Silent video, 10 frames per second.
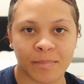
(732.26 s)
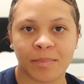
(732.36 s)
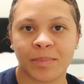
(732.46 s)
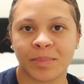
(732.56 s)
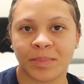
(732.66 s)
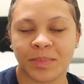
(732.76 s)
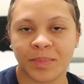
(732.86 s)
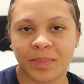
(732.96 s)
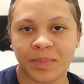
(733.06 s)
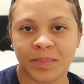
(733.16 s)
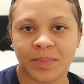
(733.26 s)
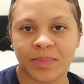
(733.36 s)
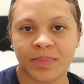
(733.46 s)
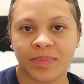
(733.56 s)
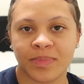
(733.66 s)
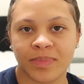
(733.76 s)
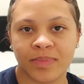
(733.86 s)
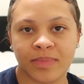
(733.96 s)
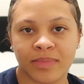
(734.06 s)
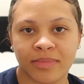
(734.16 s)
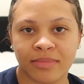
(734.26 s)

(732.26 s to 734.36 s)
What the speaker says: No words are spoken by the person on screen.